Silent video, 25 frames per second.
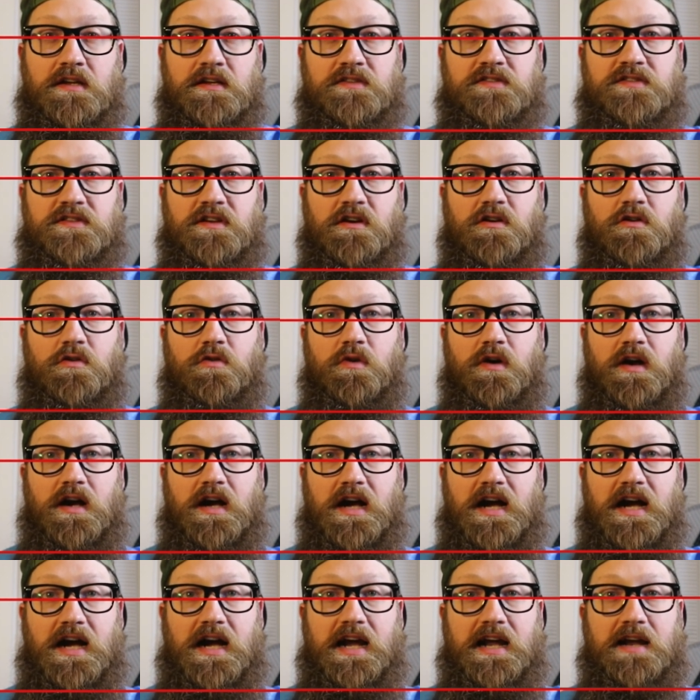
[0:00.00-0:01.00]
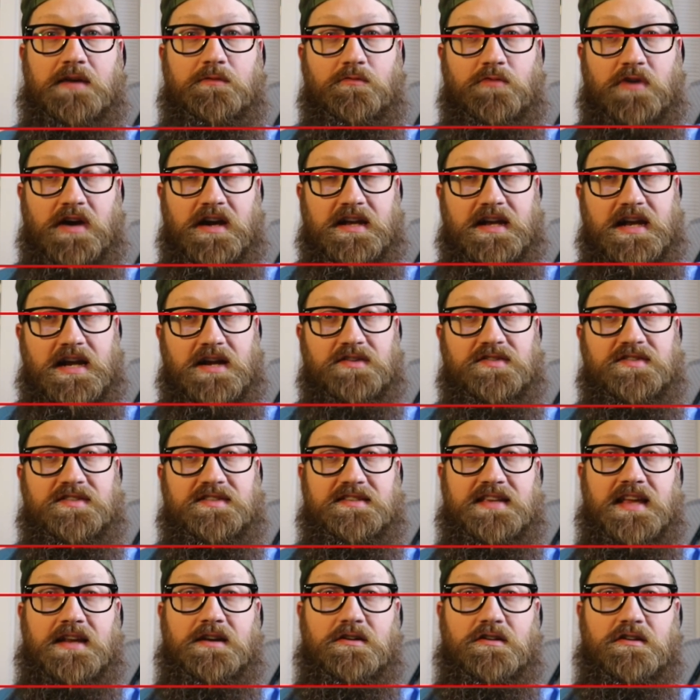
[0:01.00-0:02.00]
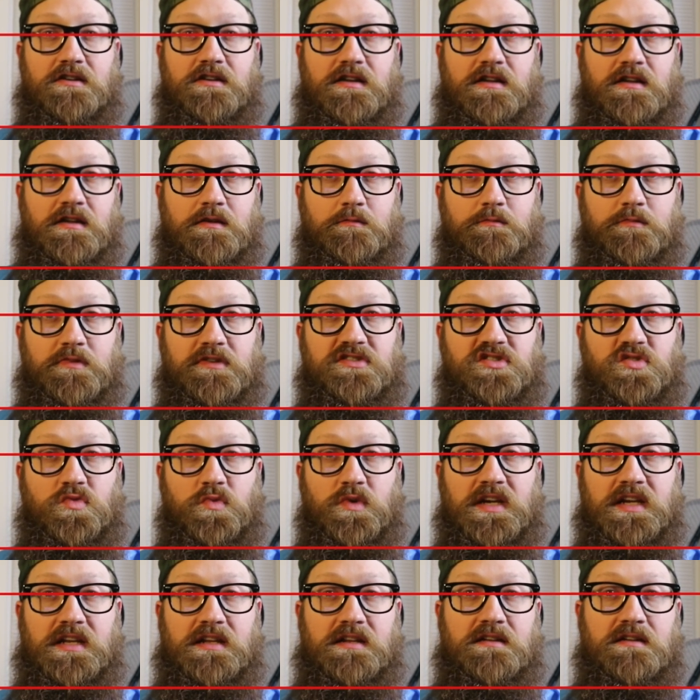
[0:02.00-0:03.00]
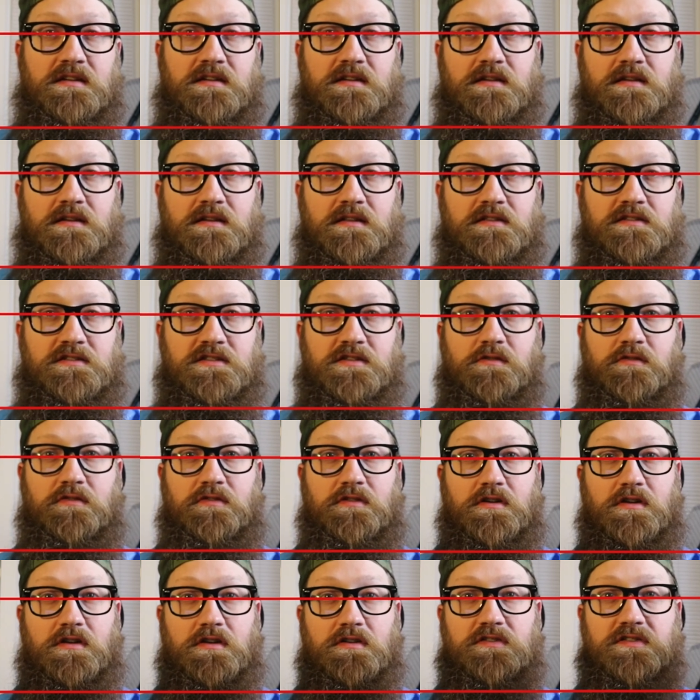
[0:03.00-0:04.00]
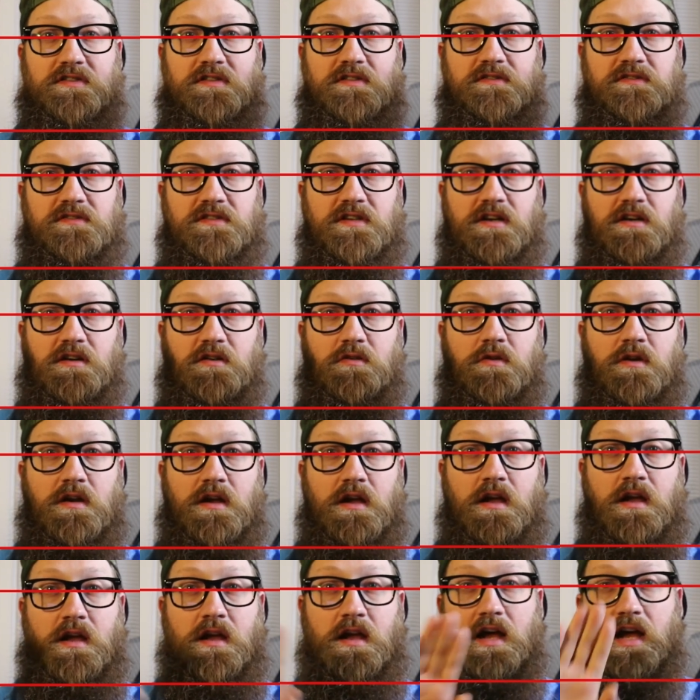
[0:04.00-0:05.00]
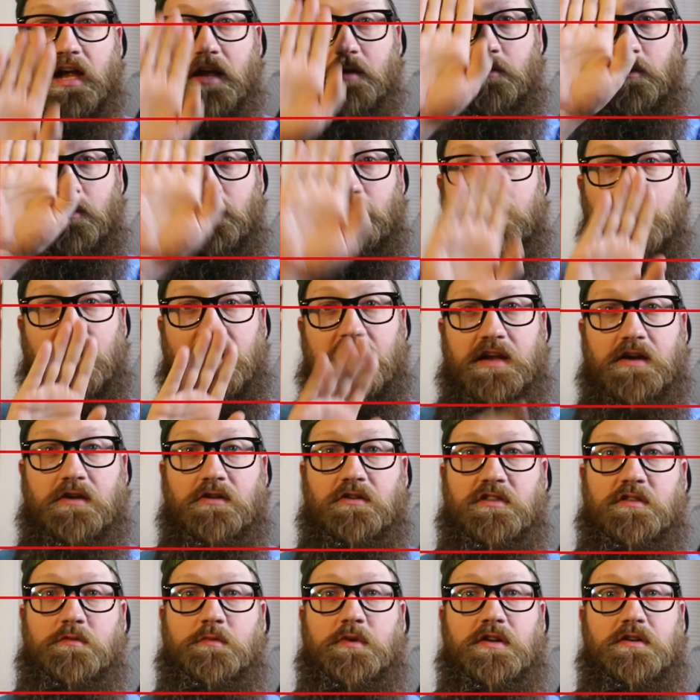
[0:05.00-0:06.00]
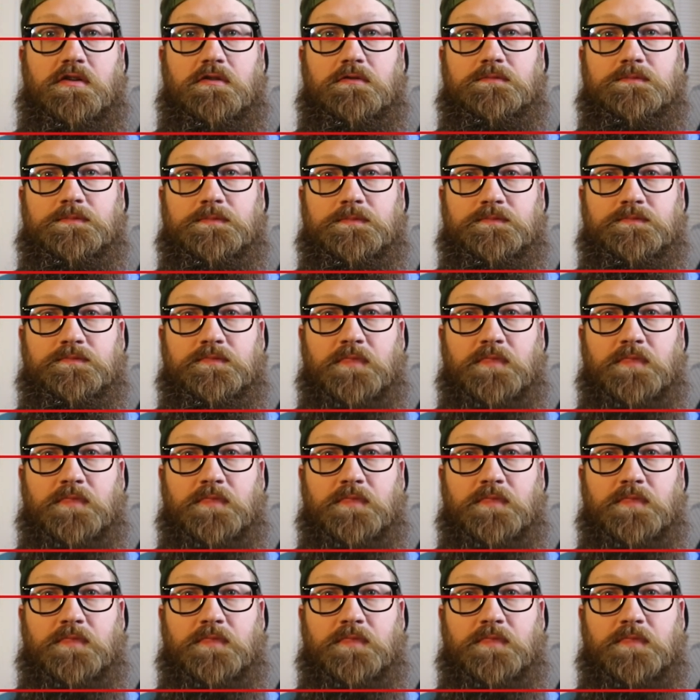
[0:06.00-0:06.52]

So I am right now centered between two-thirds, so I'm right here in the middle.